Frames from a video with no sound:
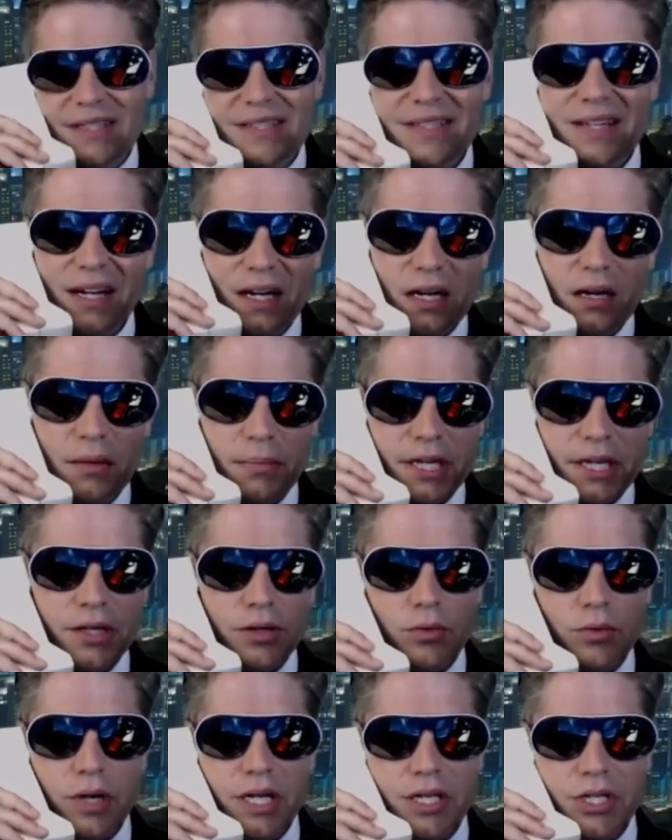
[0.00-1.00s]
It's not going to make
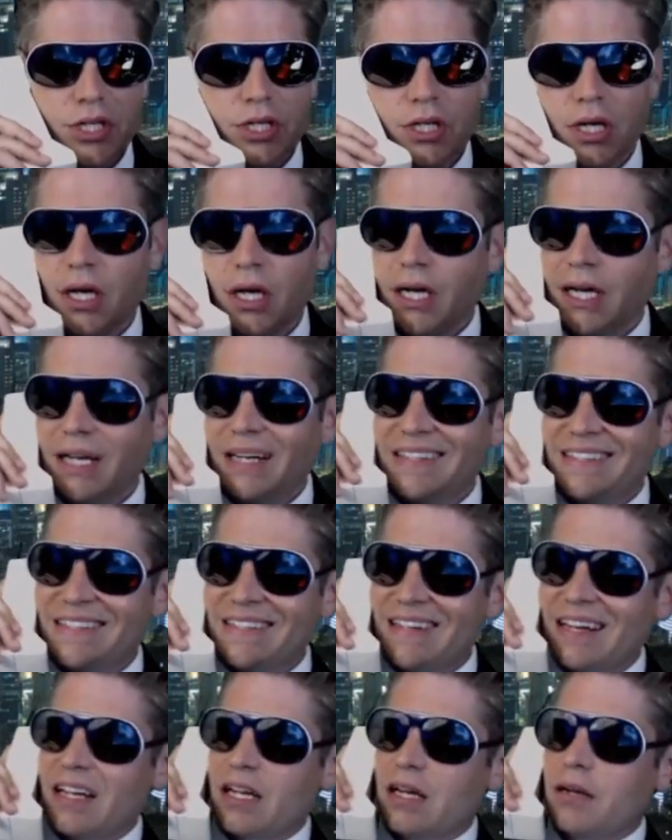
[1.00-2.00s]
you rich and it's
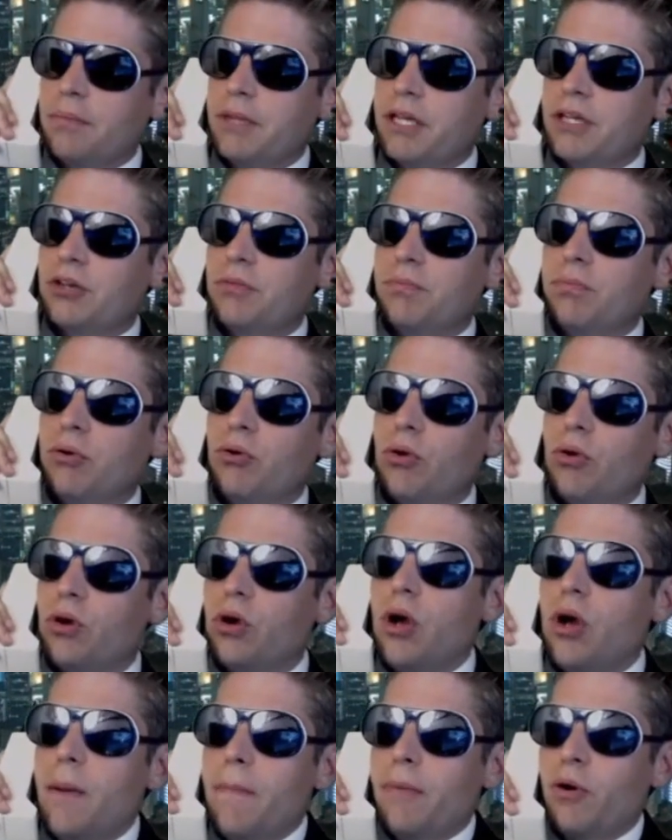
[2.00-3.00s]
not going to make you poor.
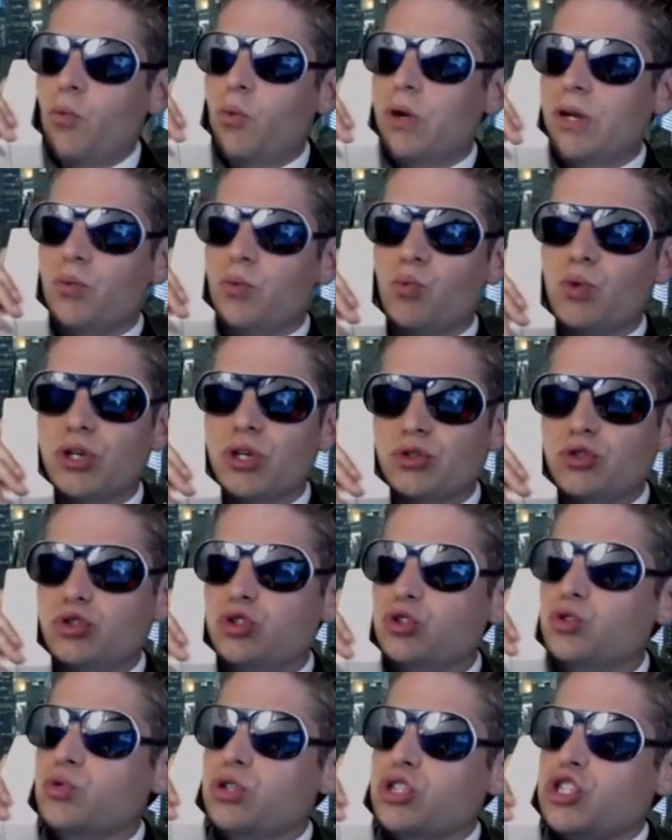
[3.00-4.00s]
But what it will
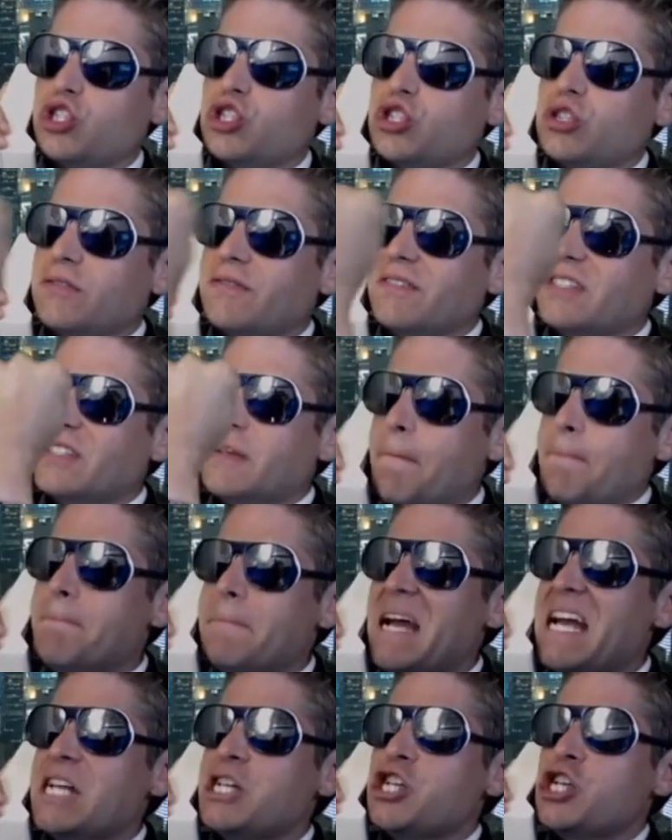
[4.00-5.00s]
do is serve as a
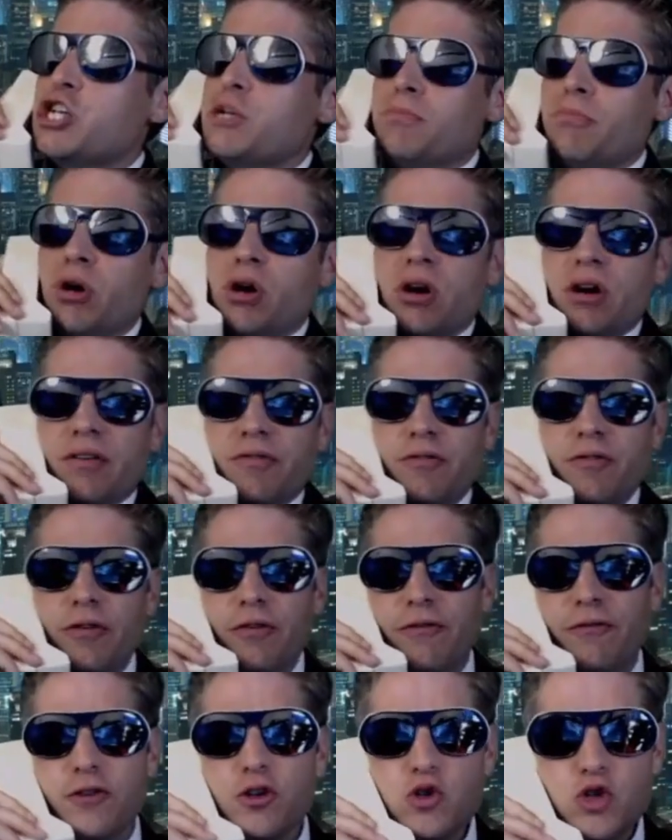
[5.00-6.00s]
benchmark for
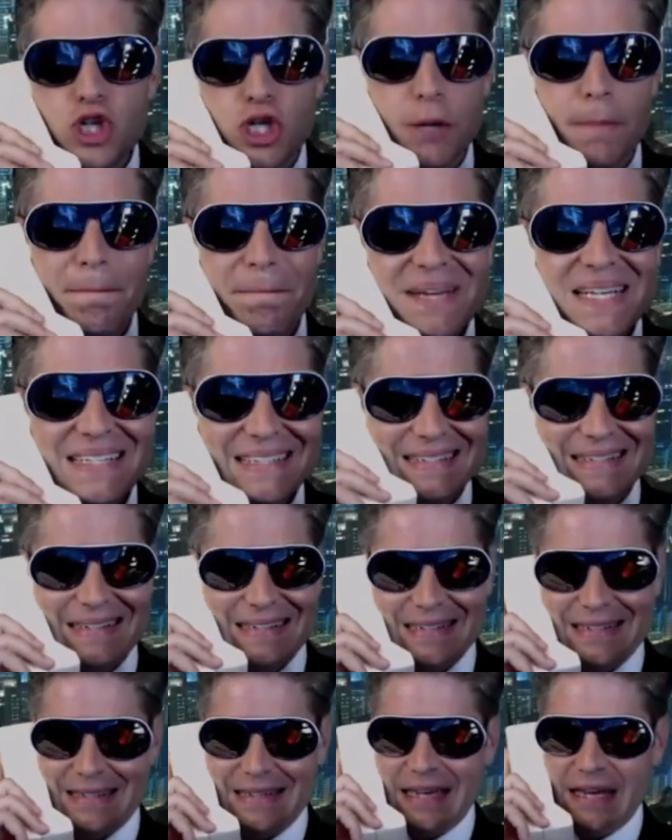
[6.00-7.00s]
future
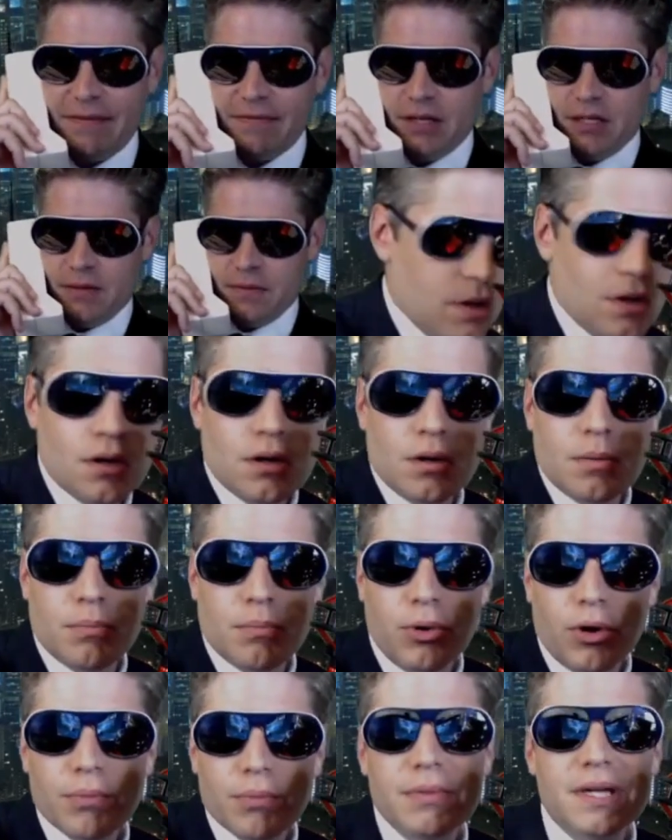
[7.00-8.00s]
business, Kevin.
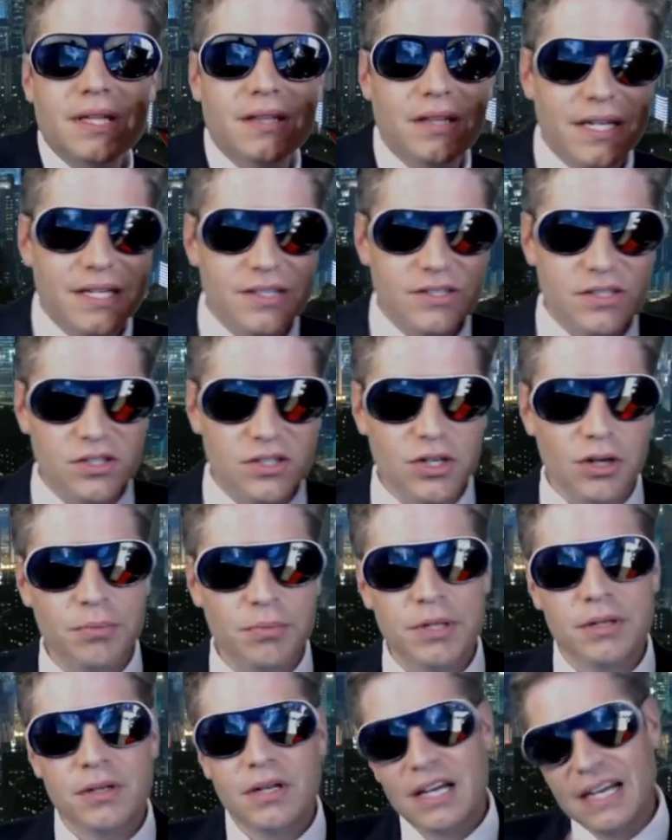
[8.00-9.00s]
Pardon me, ladies and
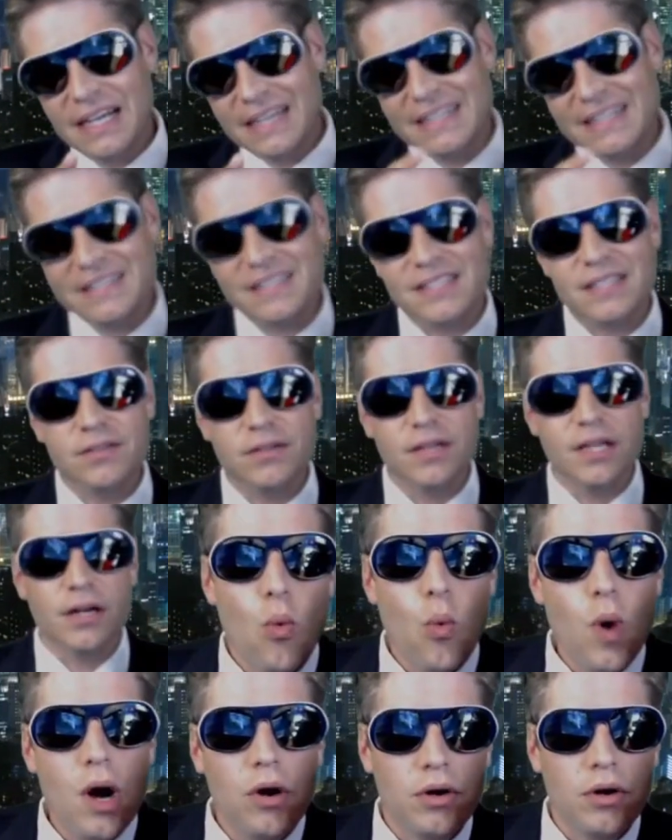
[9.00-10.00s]
gentlemen. I didn't see you
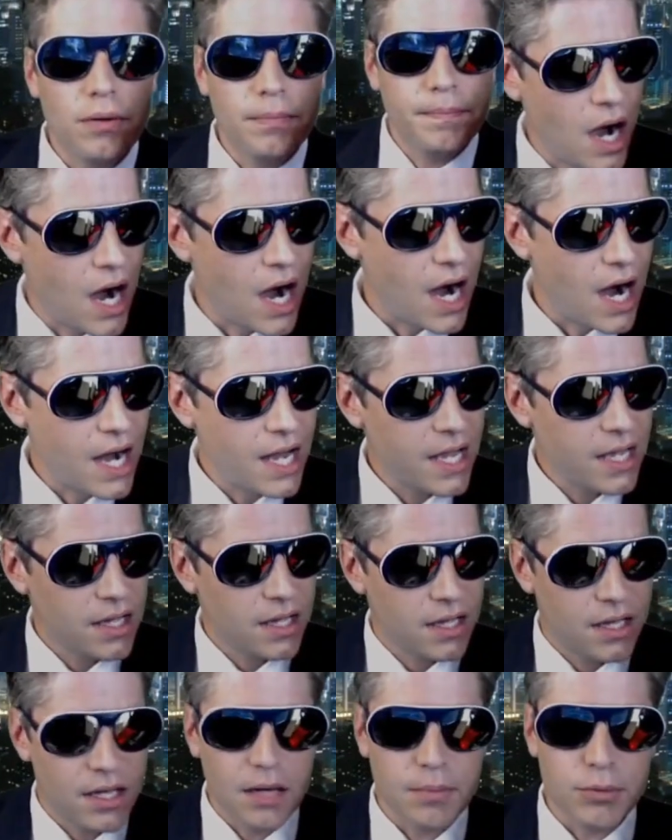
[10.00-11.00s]
there. Welcome. I
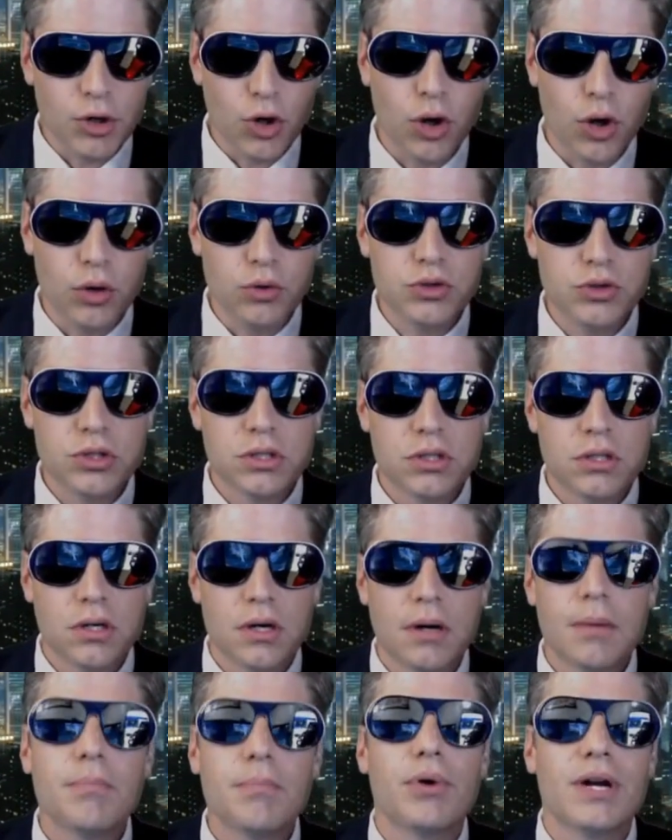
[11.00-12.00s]
am your host,
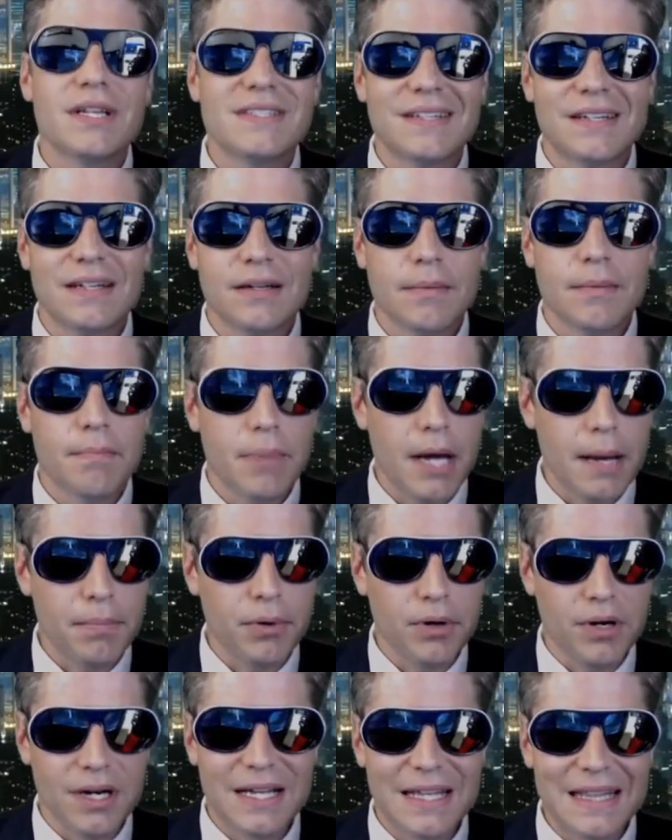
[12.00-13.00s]
President
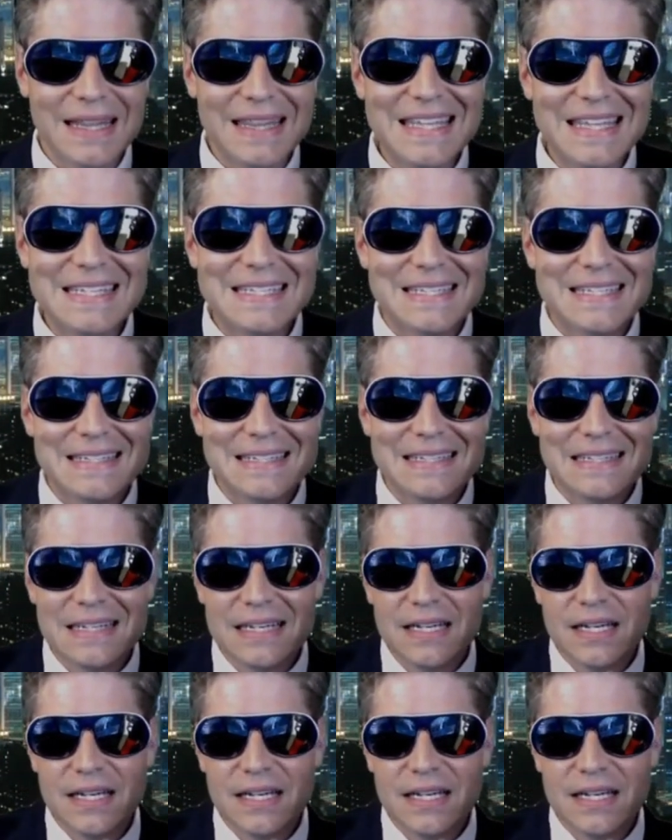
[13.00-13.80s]
Pepper. This